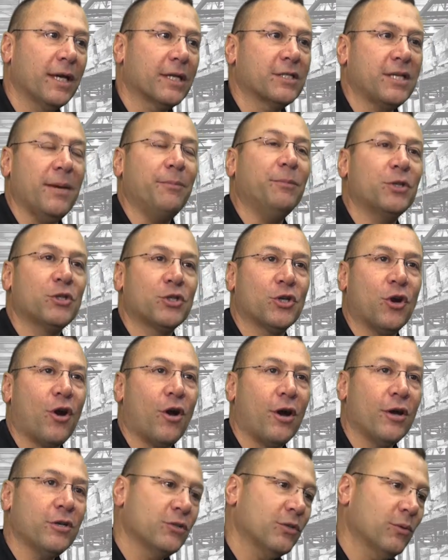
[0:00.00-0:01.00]
accept the
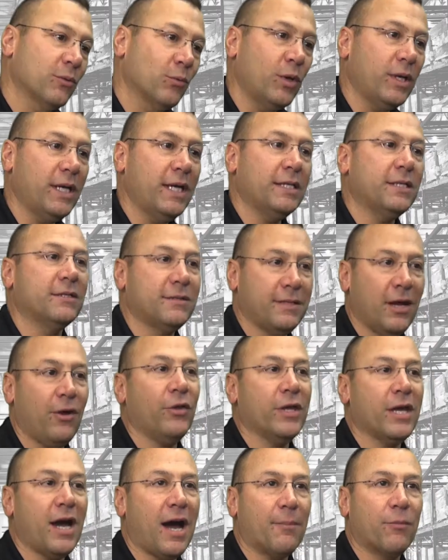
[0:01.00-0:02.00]
charge, we need to
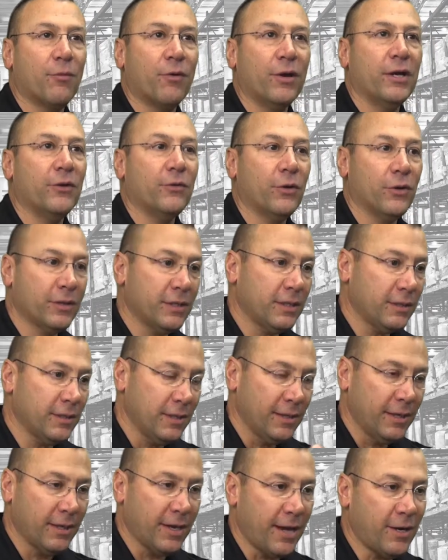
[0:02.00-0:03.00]
tell the operator or
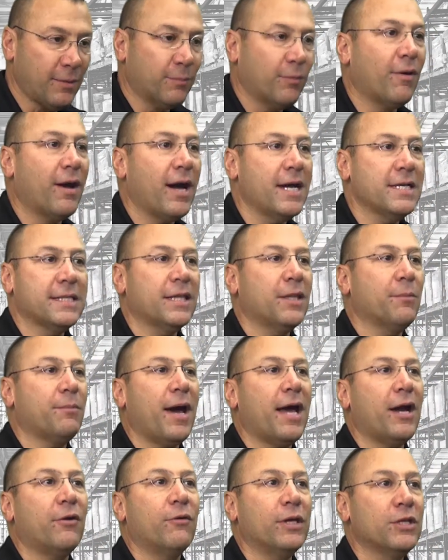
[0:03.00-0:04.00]
the enterprise that the
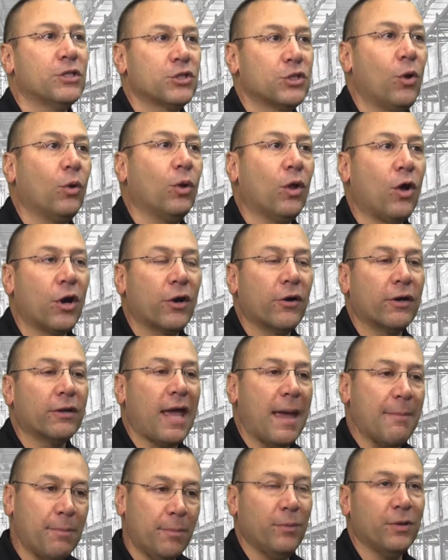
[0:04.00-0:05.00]
battery is no longer
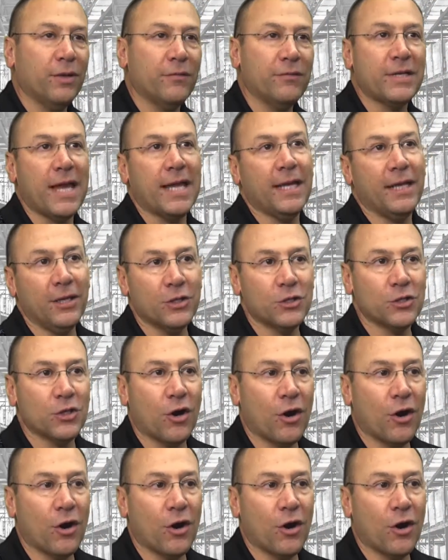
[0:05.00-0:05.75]
capable of taking a